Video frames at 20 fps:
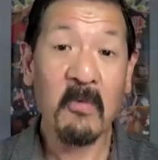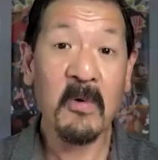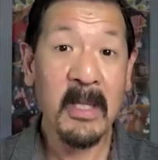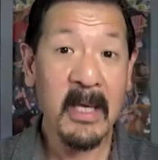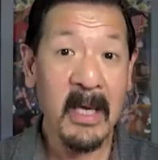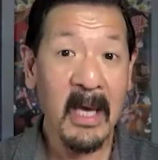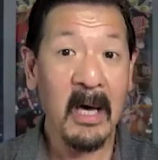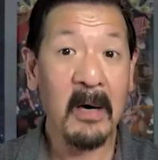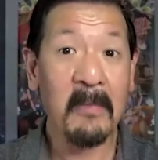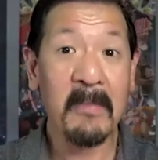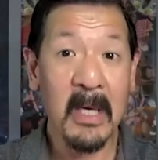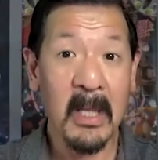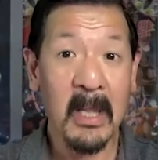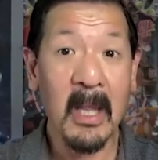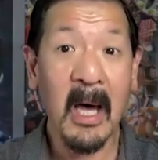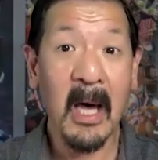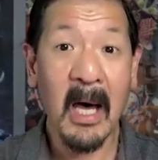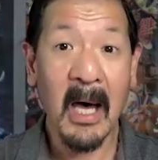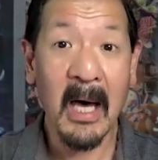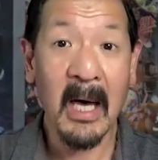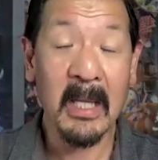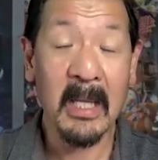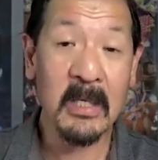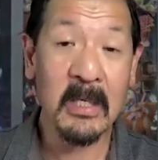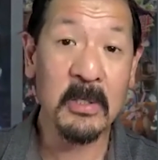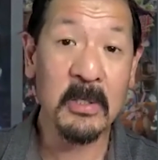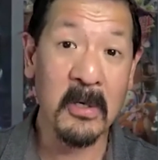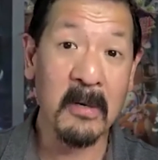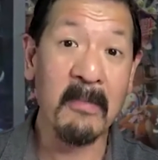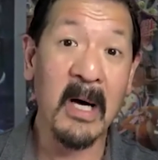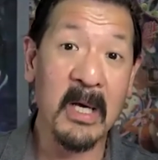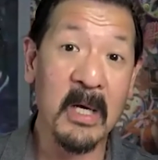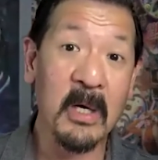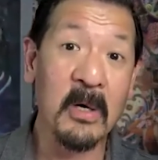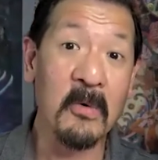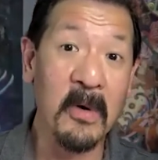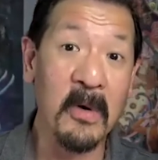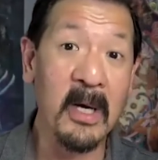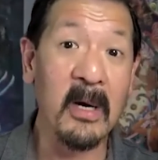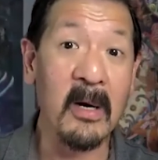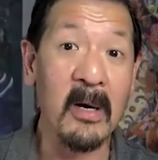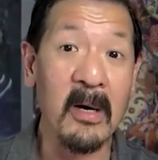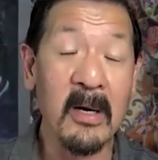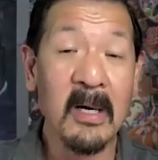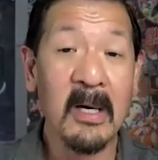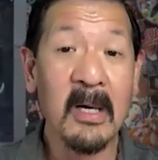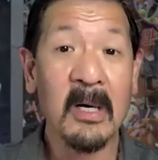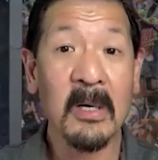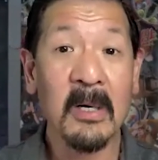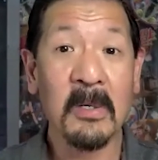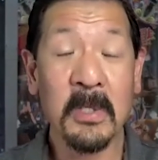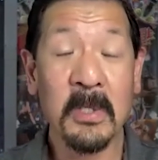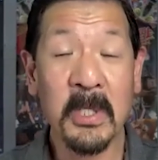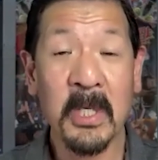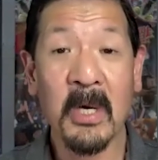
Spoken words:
helped me a lot during my career. So